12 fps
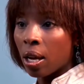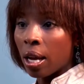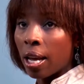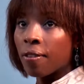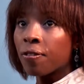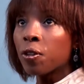
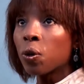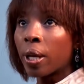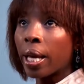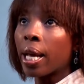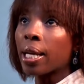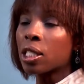If you
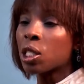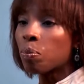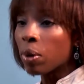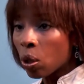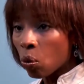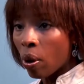can't
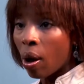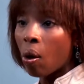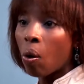speak well